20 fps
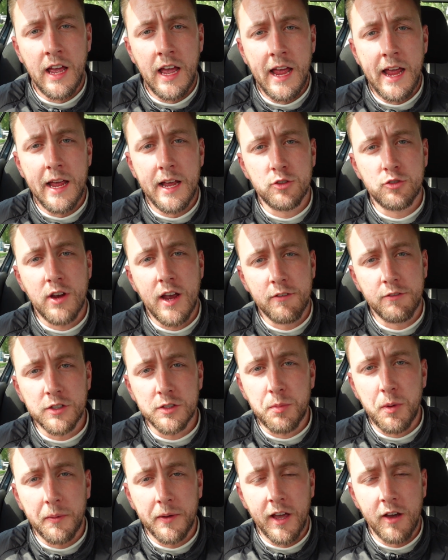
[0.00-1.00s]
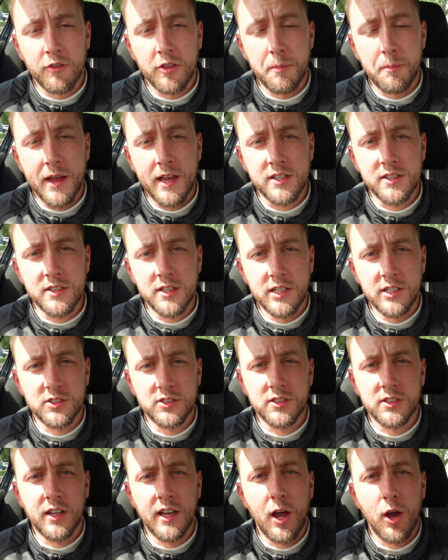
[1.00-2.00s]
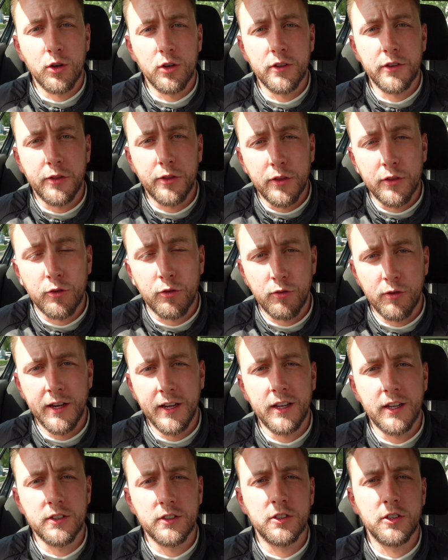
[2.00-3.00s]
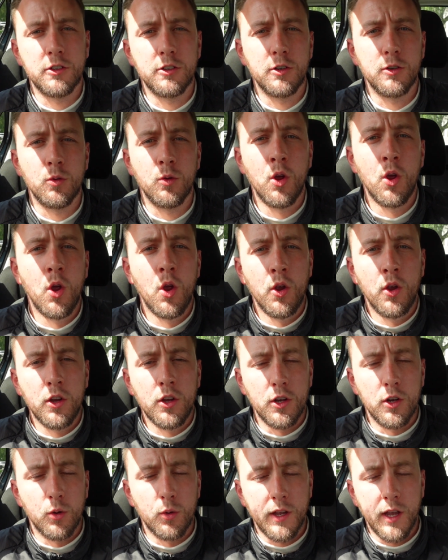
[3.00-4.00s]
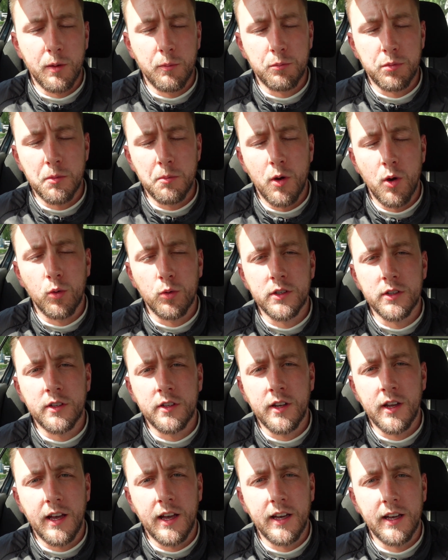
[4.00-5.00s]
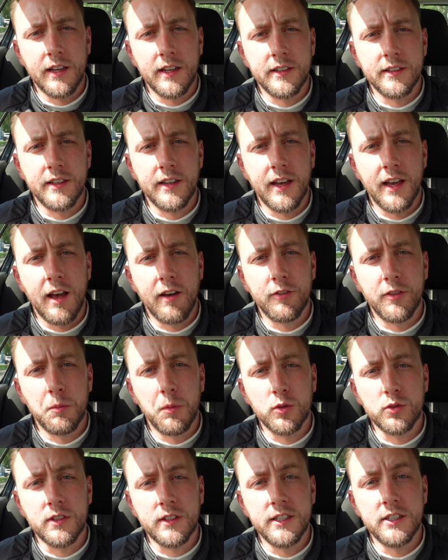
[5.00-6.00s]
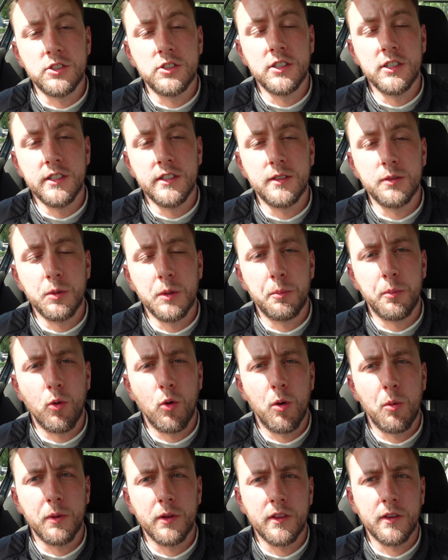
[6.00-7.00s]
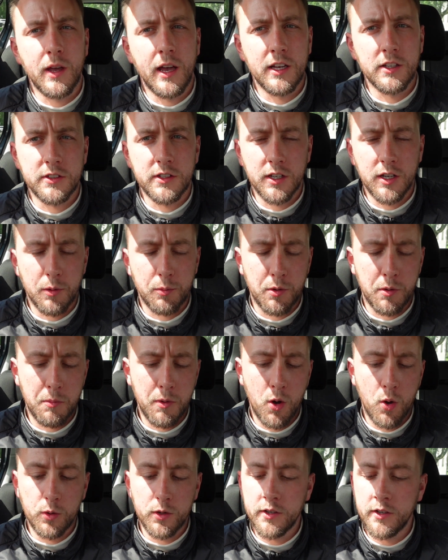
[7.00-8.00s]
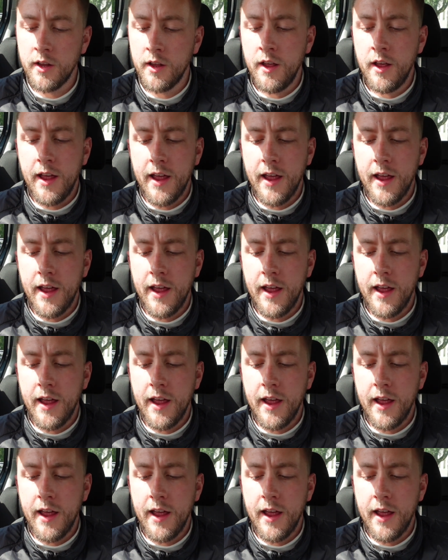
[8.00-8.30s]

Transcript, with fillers: Uh, Travers probably having the best season out of the three, considering, you know, getting promoted and uh, having the most clean sheets with Bournemouth as they got promoted.